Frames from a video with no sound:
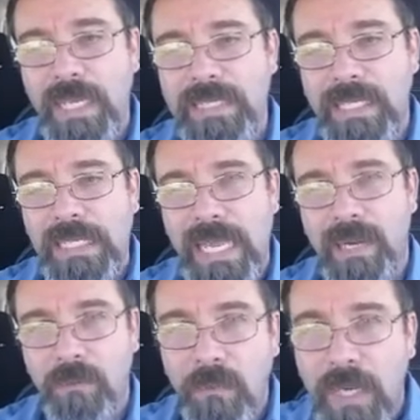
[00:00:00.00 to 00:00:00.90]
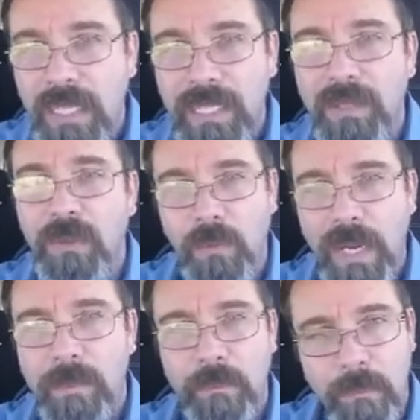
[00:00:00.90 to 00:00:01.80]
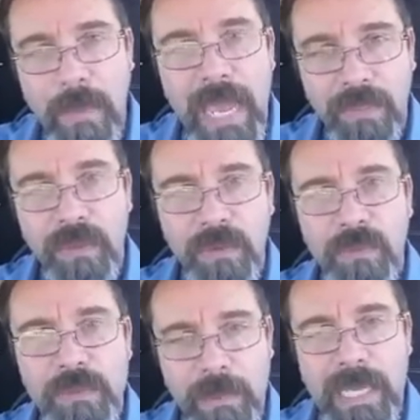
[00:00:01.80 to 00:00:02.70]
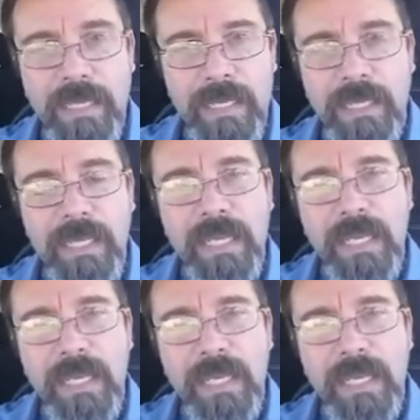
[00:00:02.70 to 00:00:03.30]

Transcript: 19:9, really the way Matthew penned it